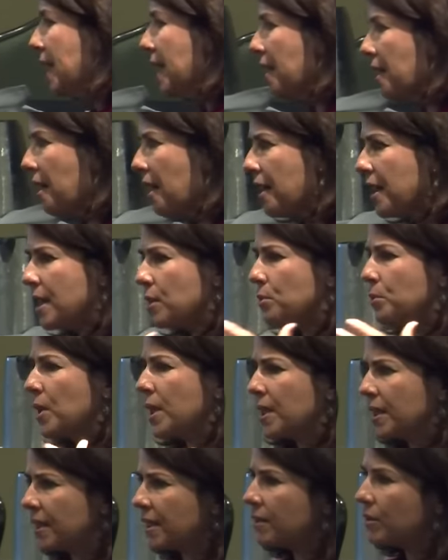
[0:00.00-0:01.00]
uh, in,
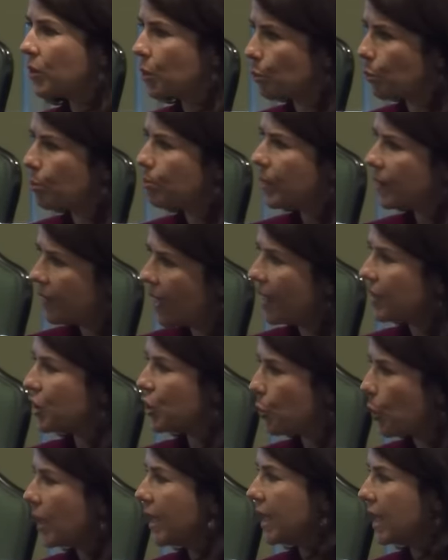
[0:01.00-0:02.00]
in the, the last
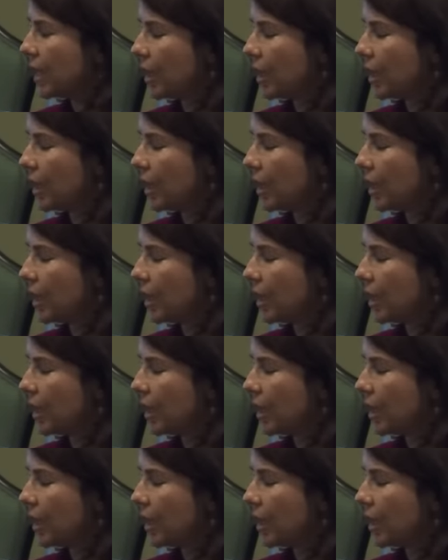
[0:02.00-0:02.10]
20